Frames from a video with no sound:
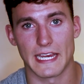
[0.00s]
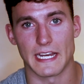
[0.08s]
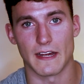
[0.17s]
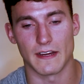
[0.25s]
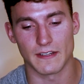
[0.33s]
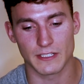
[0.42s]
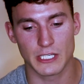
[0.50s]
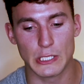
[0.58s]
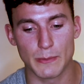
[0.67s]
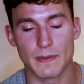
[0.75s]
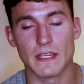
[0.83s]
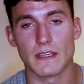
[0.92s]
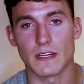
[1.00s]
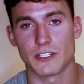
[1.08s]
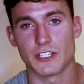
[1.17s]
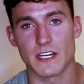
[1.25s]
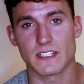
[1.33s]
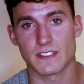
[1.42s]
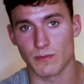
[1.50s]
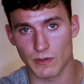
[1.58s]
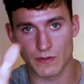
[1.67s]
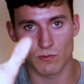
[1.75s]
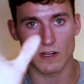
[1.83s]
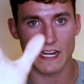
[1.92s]
in a QP adjust,
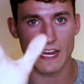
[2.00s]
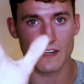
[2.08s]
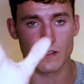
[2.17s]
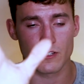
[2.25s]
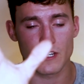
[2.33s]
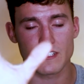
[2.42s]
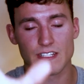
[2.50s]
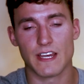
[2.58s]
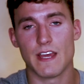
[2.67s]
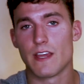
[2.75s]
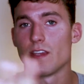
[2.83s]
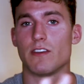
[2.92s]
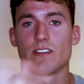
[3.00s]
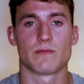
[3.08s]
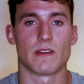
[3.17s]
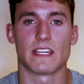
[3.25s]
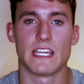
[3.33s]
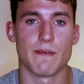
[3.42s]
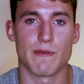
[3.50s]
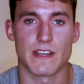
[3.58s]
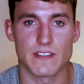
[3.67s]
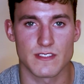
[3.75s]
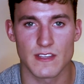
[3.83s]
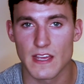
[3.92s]
when one hand adjusts, you just want to keep
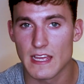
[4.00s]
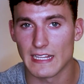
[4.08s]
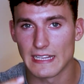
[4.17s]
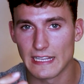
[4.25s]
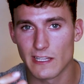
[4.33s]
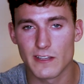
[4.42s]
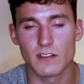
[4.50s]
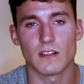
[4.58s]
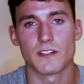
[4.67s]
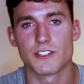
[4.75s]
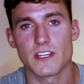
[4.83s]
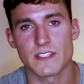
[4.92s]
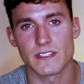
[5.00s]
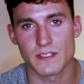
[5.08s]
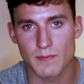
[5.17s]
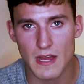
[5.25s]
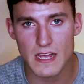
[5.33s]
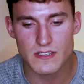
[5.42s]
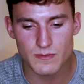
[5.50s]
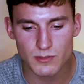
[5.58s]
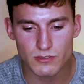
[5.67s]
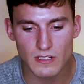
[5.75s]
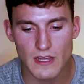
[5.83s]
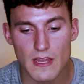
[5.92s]
it as little adjust as
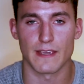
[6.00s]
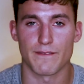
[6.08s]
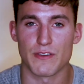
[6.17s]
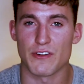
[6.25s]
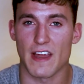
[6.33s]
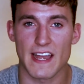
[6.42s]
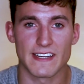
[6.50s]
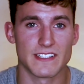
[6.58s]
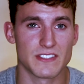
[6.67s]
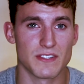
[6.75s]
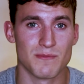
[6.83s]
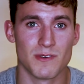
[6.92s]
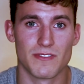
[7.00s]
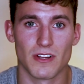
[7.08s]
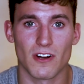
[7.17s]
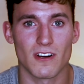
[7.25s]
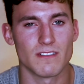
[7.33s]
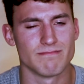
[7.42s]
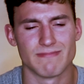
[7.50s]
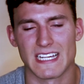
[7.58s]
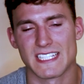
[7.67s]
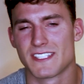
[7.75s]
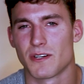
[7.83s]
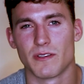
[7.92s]
possible. If your hand doesn't move at all,
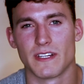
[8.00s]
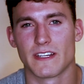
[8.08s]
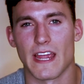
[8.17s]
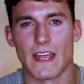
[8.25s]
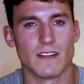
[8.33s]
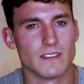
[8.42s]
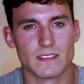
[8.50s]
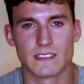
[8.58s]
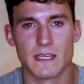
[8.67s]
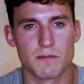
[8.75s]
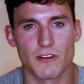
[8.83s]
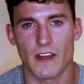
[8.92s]
that's totally okay. Just keep